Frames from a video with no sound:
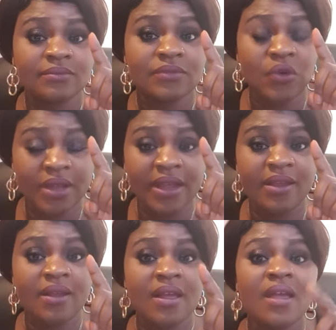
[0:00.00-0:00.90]

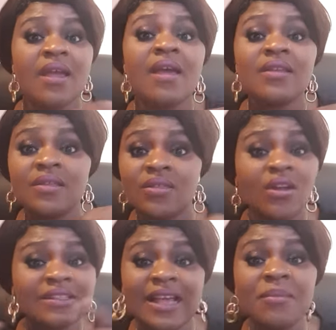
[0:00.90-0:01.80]
Okay,
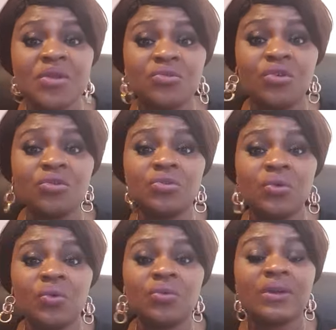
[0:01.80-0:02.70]
don't tell me you don't
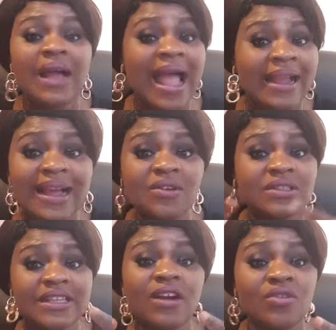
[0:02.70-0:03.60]
know. I
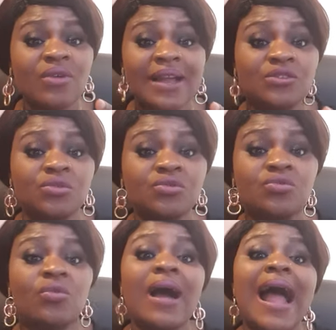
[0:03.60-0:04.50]
cannot tell you I don't
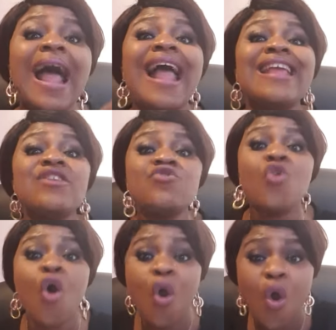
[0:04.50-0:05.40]
know. I
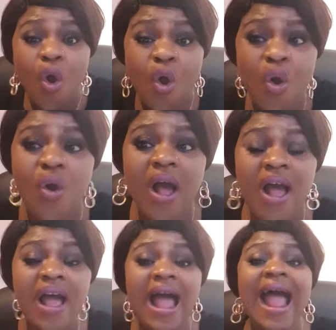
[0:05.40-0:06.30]
know.
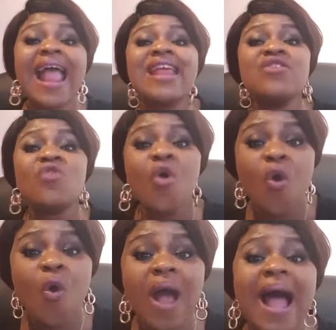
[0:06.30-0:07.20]

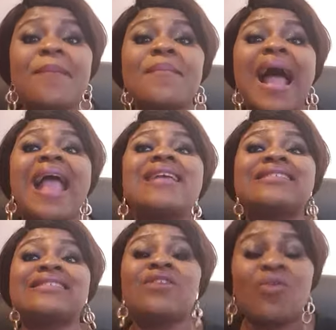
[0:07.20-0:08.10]
I
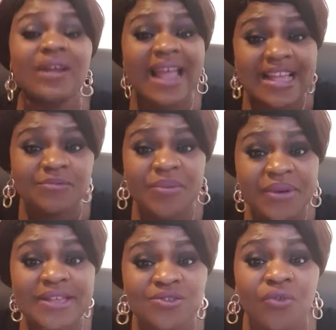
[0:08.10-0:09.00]
don't get
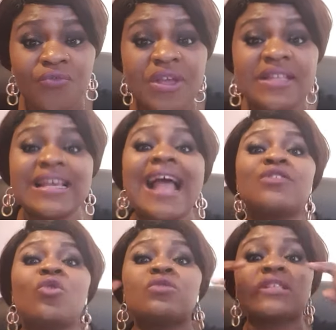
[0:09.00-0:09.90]
experience of it. I
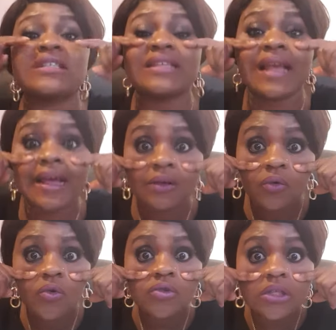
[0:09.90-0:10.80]
don't see her
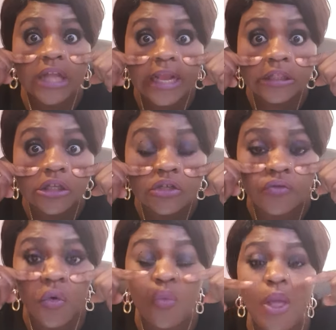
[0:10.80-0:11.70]
clothes like this
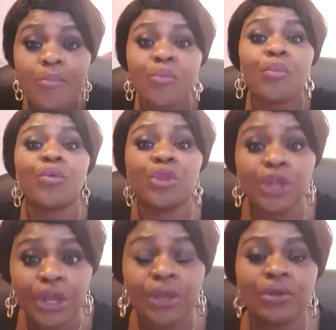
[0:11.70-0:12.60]
for where people
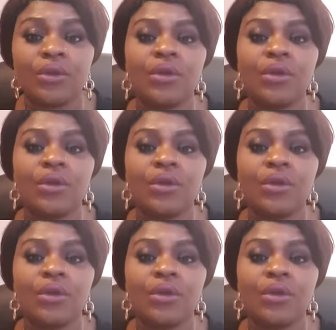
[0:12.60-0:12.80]
dey.